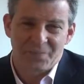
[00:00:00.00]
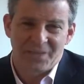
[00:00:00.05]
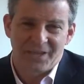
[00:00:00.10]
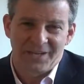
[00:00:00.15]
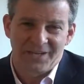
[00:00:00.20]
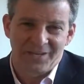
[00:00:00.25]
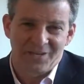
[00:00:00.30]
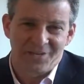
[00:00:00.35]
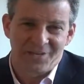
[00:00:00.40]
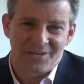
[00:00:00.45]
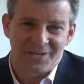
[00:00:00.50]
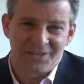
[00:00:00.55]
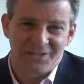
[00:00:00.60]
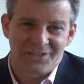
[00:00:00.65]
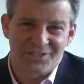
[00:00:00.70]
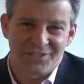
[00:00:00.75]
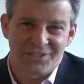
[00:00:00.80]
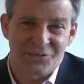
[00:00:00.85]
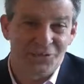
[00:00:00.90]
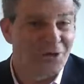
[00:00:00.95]
and
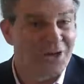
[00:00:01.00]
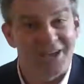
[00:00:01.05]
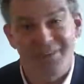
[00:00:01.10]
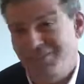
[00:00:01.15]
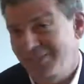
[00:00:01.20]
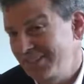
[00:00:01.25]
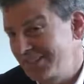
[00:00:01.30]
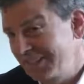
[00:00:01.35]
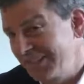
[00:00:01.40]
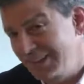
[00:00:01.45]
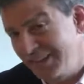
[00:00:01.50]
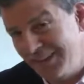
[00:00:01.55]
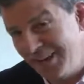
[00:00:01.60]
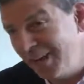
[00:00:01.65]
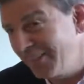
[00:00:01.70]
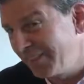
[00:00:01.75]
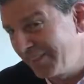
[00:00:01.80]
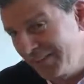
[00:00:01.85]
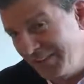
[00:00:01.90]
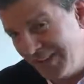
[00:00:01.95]
innovation, you haven't seen
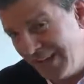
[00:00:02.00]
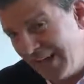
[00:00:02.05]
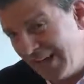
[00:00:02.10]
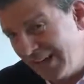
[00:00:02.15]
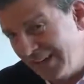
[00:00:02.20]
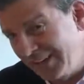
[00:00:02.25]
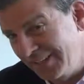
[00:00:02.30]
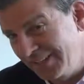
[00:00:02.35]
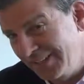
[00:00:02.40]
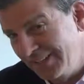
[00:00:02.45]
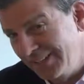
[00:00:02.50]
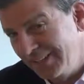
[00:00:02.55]
nothing yet.